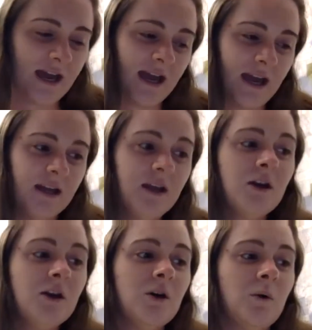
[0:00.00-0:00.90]
And
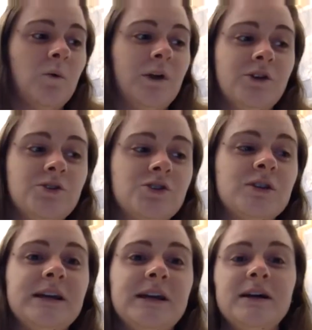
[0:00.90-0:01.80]
we
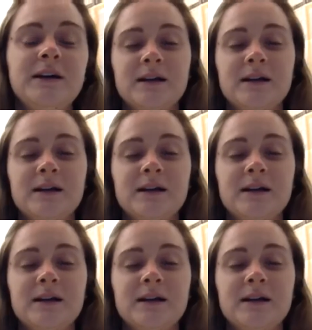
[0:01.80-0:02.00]
usually